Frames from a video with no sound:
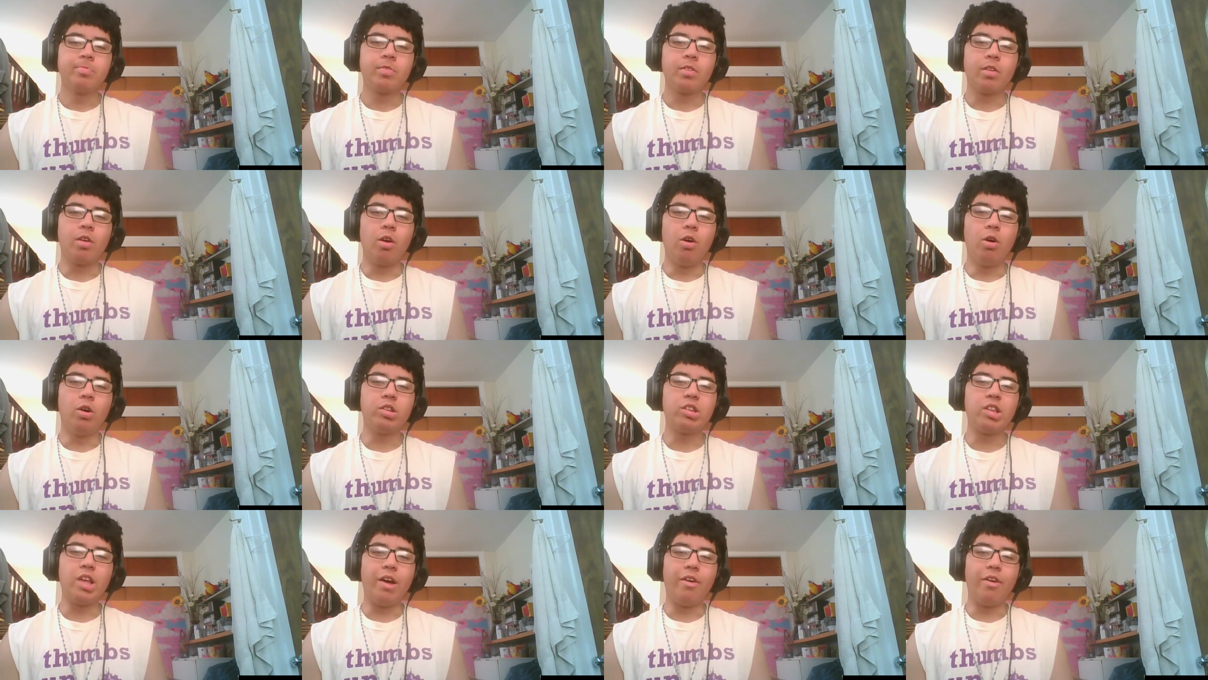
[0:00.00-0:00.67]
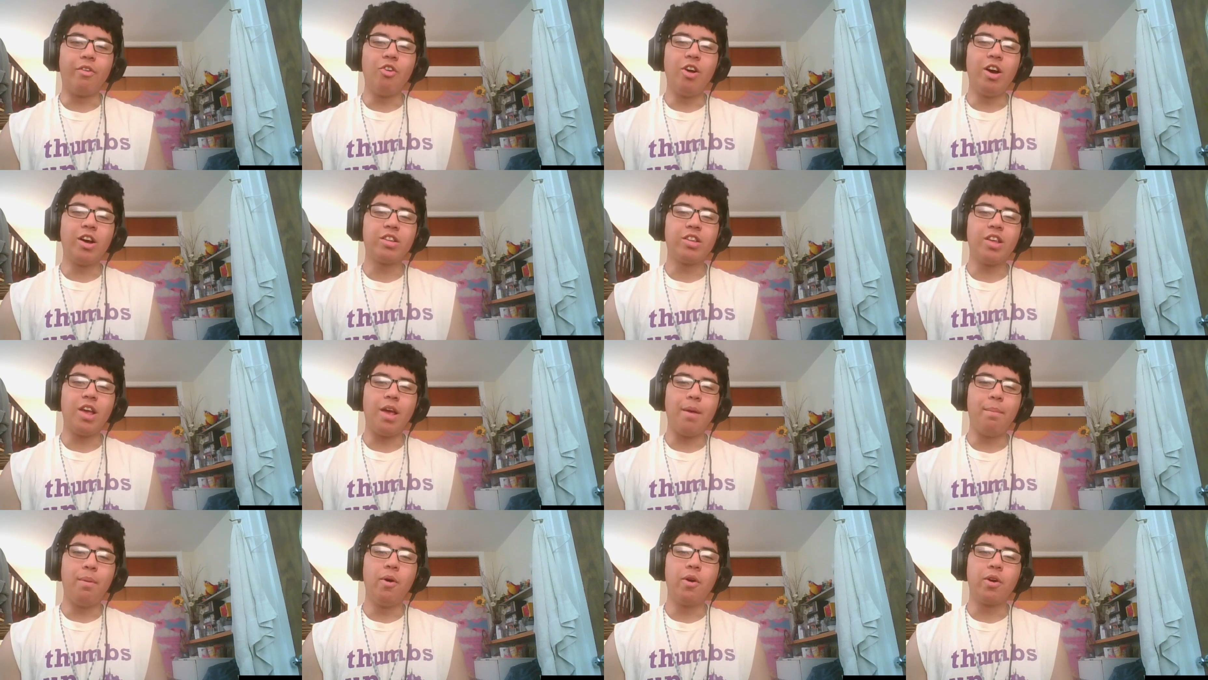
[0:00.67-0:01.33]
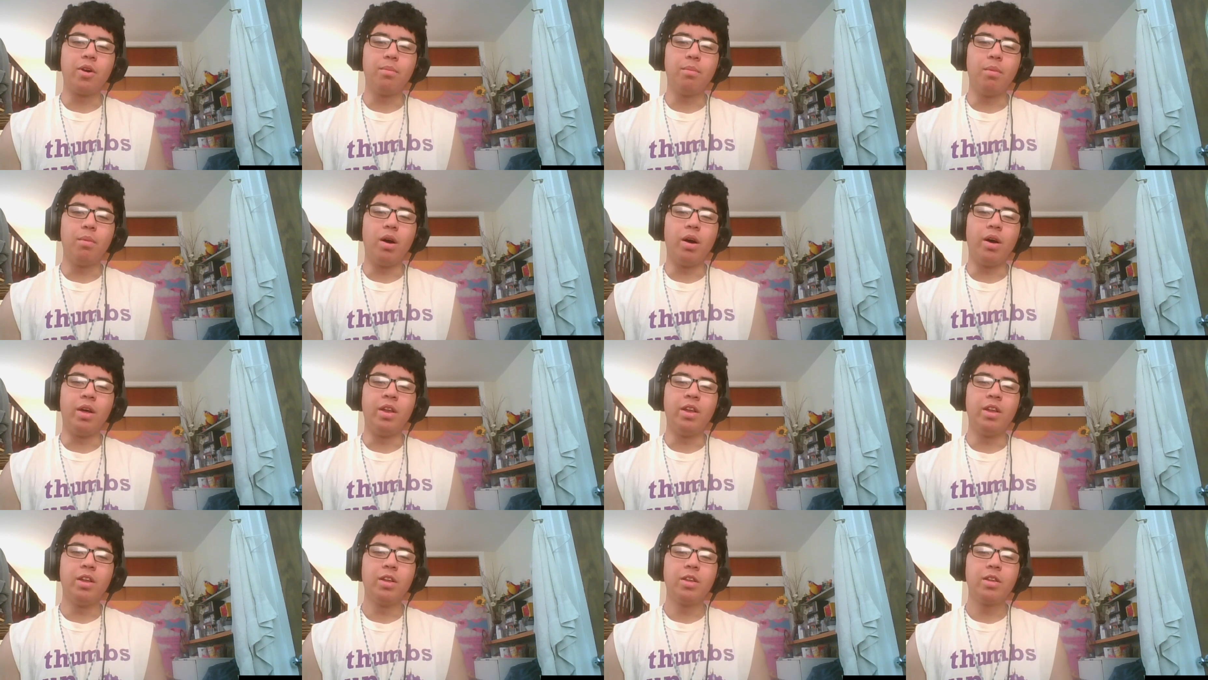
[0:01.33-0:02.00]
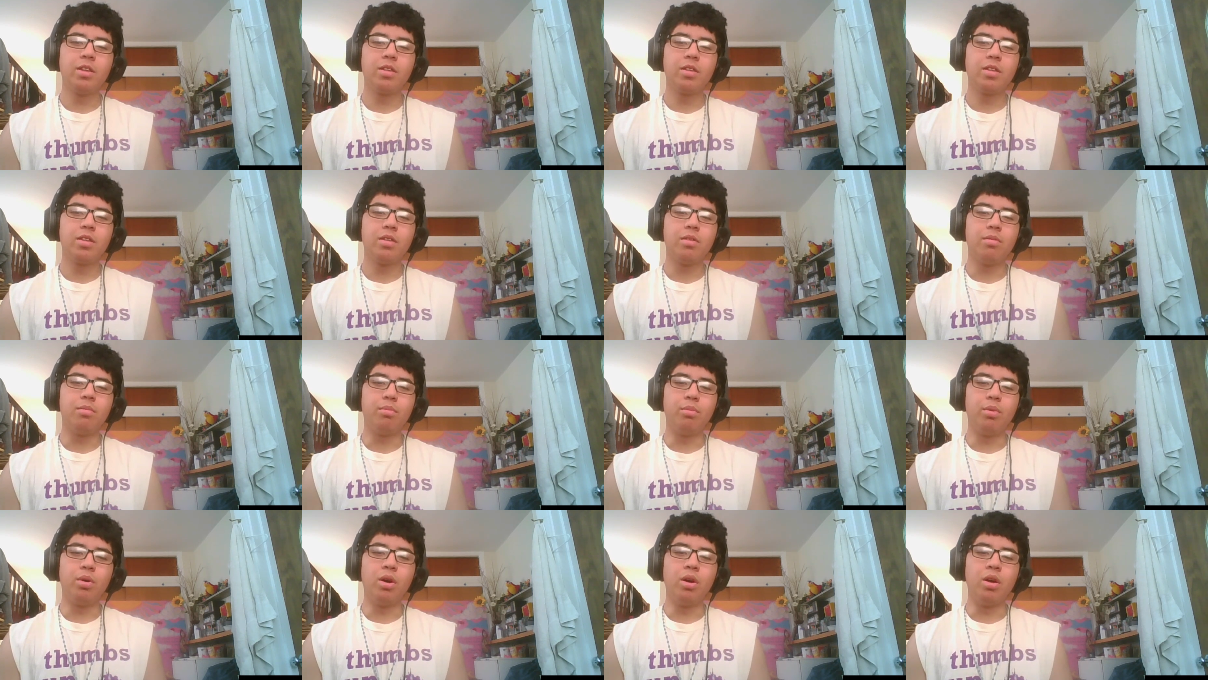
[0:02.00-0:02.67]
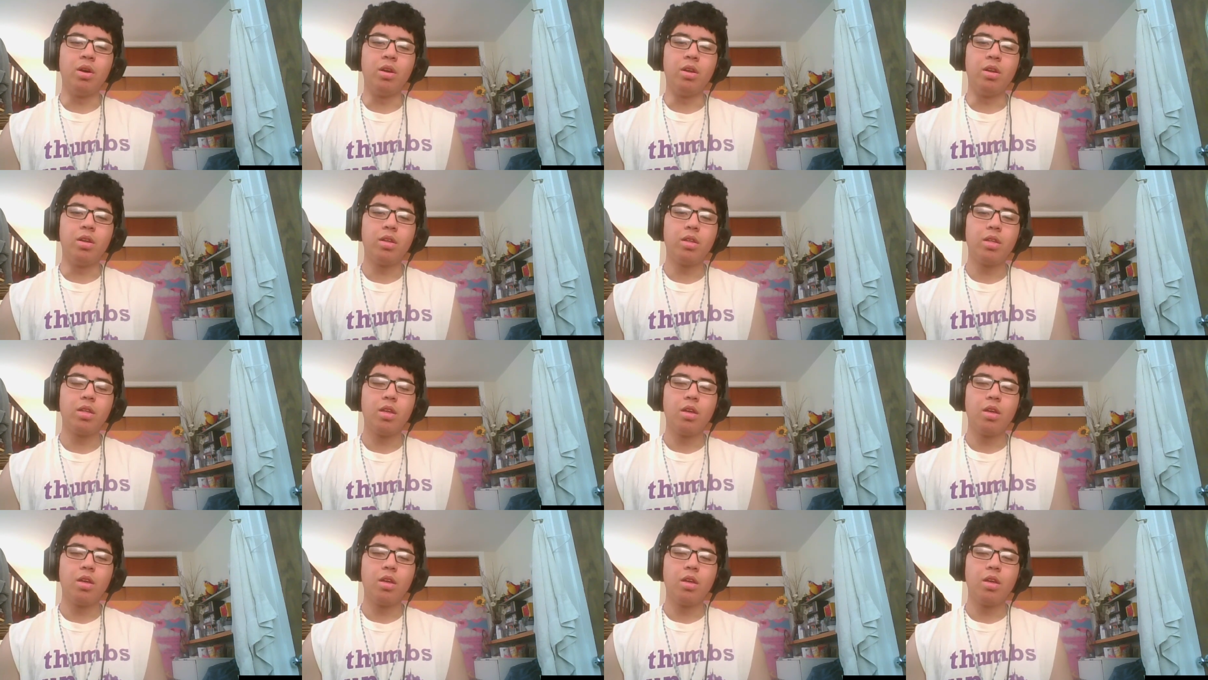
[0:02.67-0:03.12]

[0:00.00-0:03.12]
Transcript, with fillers: Oh, it's that rock type Pokemon. Bruh.